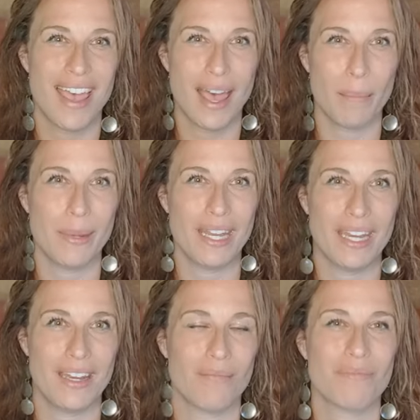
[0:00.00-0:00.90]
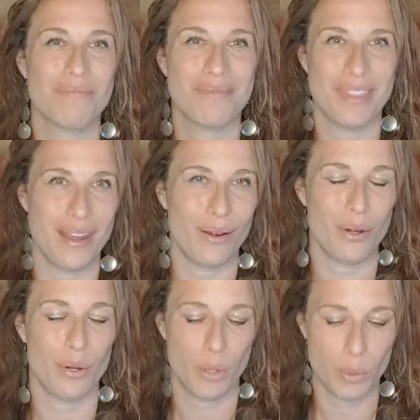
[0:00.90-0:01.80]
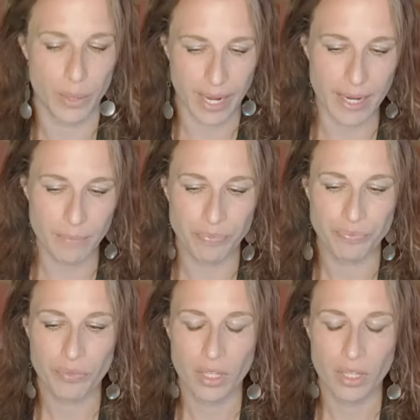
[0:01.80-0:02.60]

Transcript: happening there. Okay.